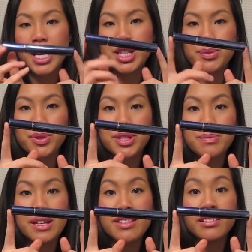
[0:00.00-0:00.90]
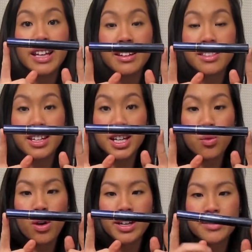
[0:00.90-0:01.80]
It's supposed to be the
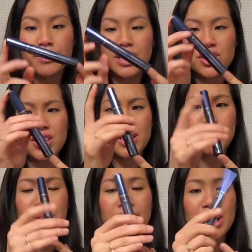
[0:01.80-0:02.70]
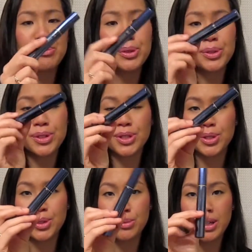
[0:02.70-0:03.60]
lengthening one. It's just in a plain blue
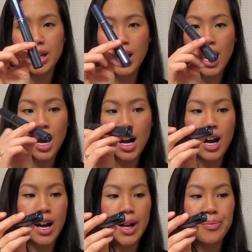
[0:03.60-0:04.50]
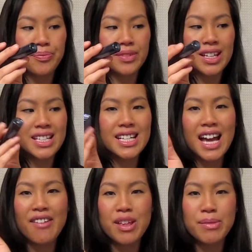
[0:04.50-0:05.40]
tube. It didn't
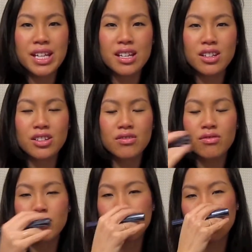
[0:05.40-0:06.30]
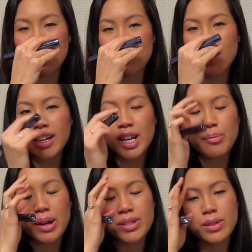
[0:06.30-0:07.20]
have that many reviews on
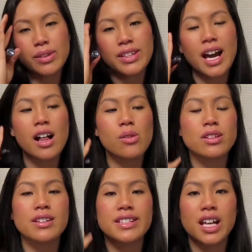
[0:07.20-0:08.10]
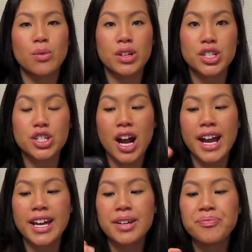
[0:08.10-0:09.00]
it, but I was like, what the hell, it was on sale, I want to
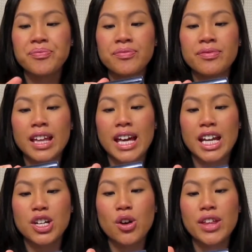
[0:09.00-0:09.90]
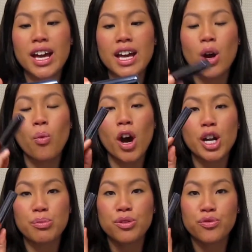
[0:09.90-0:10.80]
try it. And I know that a
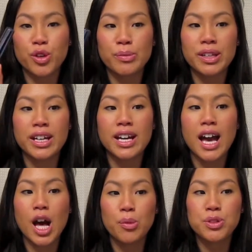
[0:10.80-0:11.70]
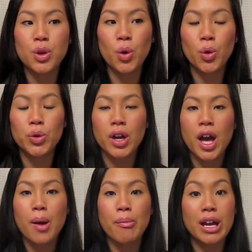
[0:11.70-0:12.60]
waterproof formula helps hold
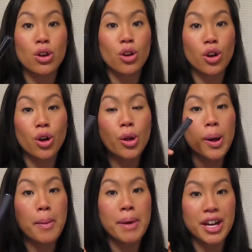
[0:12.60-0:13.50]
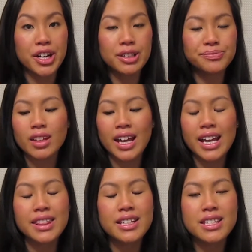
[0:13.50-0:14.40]
my curl better,
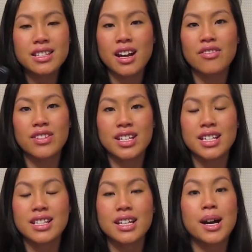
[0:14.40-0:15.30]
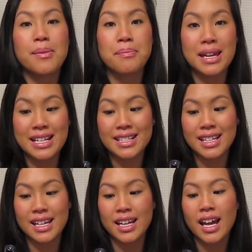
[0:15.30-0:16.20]
and this stuff is
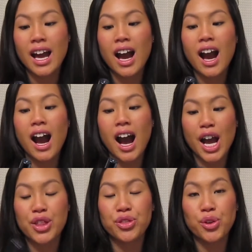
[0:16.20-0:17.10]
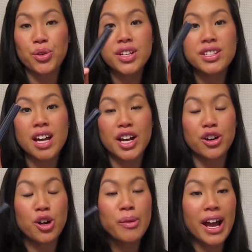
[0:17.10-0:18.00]
amazing. I
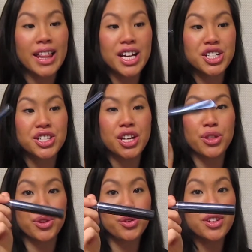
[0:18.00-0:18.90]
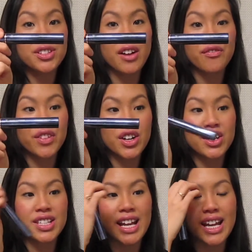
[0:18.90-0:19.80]
curl my eyelashes, I throw this on
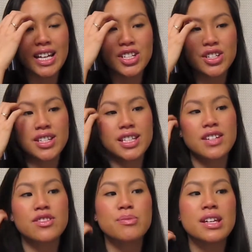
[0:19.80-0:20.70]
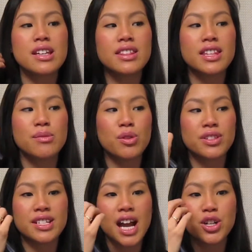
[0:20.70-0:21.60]
first, and it just gives me the
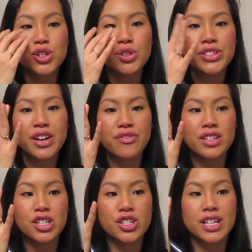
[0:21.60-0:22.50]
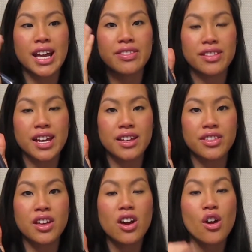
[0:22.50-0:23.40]
most natural definition and
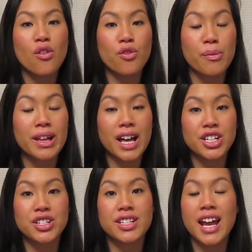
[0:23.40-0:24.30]
length for my lashes.